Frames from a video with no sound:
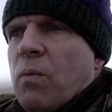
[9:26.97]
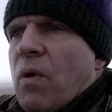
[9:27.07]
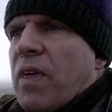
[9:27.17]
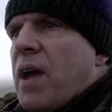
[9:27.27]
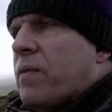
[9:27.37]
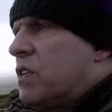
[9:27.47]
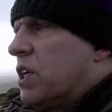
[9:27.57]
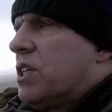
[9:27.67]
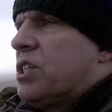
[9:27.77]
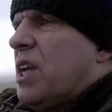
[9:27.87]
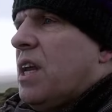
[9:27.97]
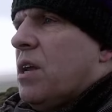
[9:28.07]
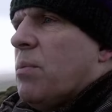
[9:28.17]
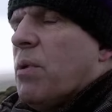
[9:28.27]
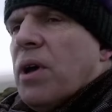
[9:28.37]
They obviously see
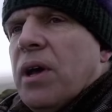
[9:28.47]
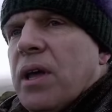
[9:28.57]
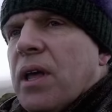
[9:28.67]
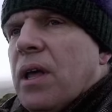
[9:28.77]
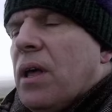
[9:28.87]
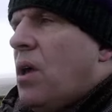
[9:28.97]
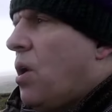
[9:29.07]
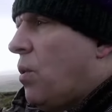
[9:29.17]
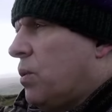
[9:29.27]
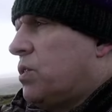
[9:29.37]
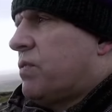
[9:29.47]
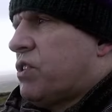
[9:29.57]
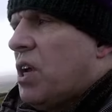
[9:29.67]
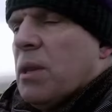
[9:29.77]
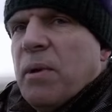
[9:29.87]
you, but once you've
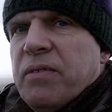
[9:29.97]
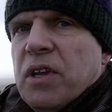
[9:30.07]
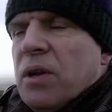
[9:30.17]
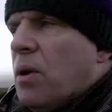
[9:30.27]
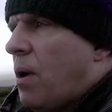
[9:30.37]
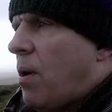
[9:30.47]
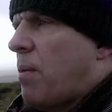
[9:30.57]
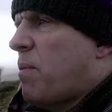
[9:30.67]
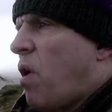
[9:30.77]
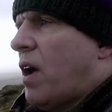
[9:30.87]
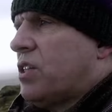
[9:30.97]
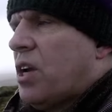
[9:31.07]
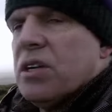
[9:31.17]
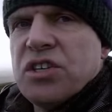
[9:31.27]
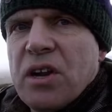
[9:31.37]
seen them, what I
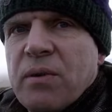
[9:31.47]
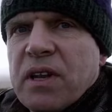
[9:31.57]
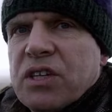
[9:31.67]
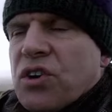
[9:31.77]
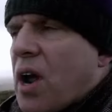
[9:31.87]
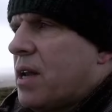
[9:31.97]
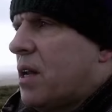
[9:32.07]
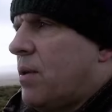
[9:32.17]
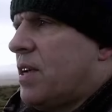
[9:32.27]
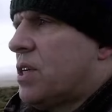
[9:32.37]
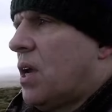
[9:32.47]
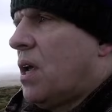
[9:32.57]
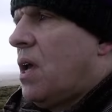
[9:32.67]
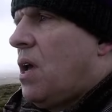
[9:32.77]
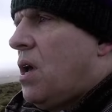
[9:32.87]
generally try and do is
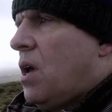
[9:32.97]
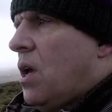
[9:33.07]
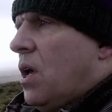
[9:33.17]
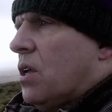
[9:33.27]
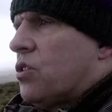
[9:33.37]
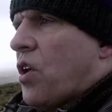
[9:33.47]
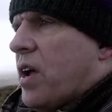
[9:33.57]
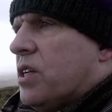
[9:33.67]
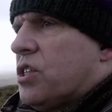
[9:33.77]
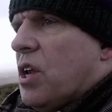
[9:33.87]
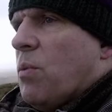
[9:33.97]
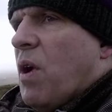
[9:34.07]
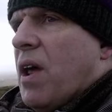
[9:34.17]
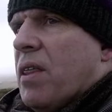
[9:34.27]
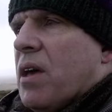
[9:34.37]
try and see
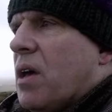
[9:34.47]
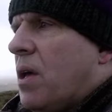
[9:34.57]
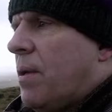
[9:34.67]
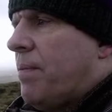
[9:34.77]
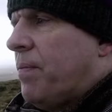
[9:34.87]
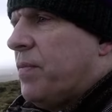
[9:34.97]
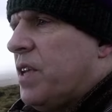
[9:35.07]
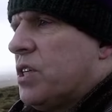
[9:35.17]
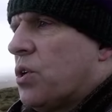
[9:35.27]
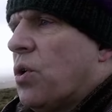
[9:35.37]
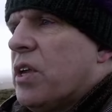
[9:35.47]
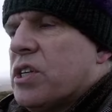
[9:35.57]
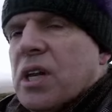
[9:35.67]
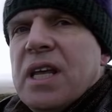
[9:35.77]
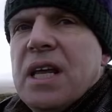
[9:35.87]
where these
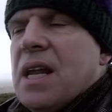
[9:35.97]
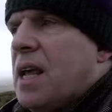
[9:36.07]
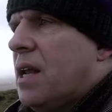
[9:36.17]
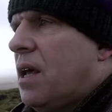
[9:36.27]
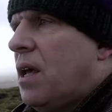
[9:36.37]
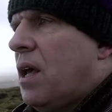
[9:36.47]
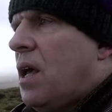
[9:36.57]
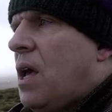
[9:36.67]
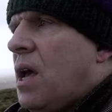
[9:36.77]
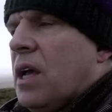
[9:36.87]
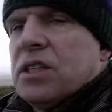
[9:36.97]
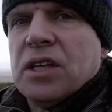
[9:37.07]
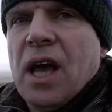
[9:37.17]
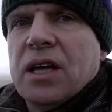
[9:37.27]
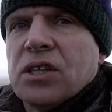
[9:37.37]
gullies are leading to
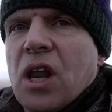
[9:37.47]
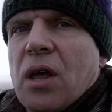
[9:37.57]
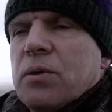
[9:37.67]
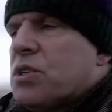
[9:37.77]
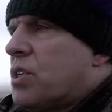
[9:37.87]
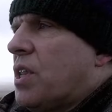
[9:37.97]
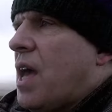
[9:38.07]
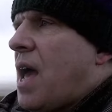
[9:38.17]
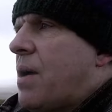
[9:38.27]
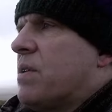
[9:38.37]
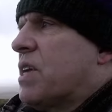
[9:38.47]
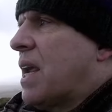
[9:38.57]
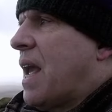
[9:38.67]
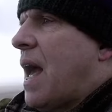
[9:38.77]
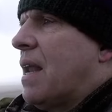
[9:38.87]
get as close to the hare as I
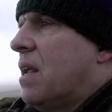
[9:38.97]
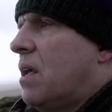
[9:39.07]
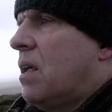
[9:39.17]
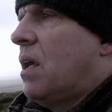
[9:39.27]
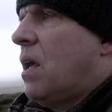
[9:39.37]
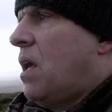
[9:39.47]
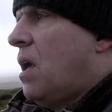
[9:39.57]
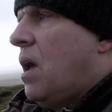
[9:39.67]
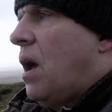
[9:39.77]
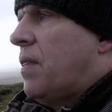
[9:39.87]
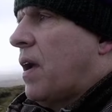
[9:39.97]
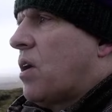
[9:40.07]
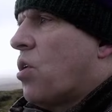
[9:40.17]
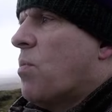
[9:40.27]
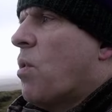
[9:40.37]
can, and then
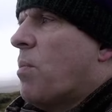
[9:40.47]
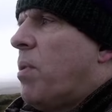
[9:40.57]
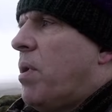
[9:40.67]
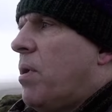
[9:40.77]
come up